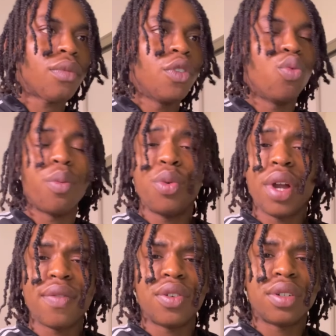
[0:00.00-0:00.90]
when we
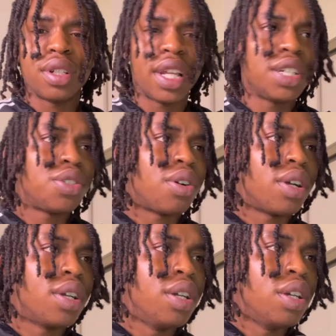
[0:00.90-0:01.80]
graphed it on the day
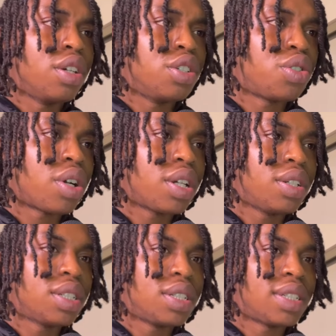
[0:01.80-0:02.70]
chart, the chart
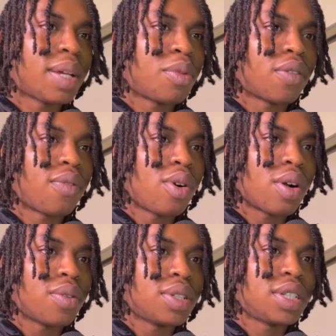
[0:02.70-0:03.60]
looks the same on the four
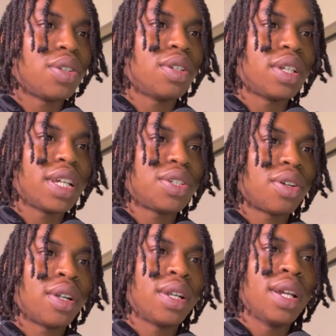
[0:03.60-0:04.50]
hours. See on the day
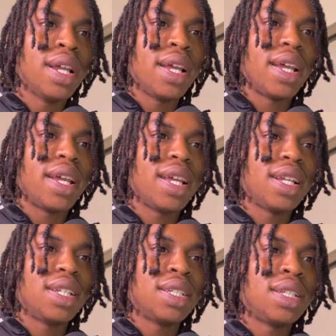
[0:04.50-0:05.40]
chart, it
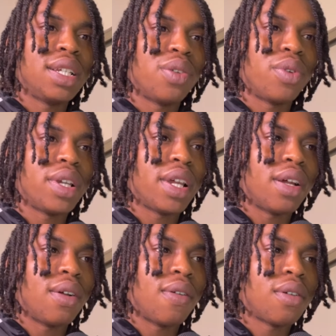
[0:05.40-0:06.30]
hit this and it went
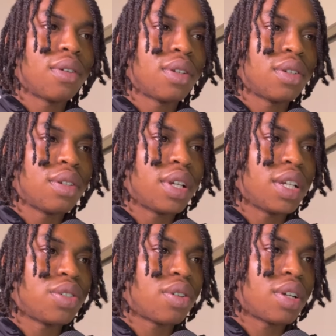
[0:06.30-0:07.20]
down.
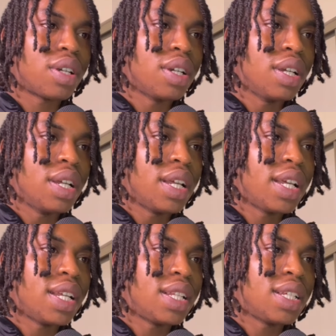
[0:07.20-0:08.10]
Day chart
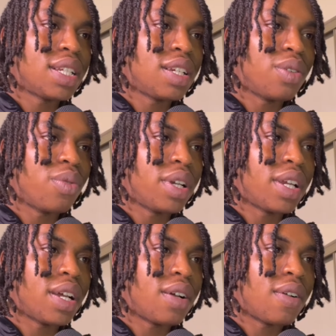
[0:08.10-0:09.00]
hit this and it went
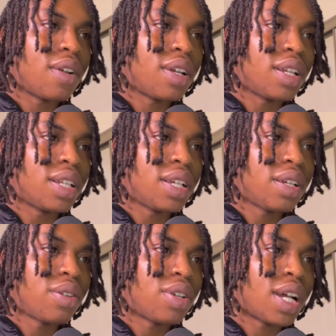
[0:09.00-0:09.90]
down. And
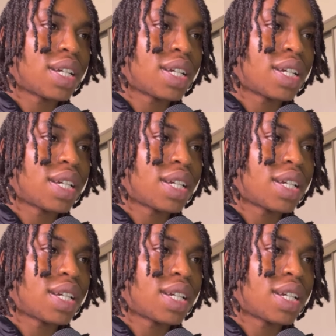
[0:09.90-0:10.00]
then, like I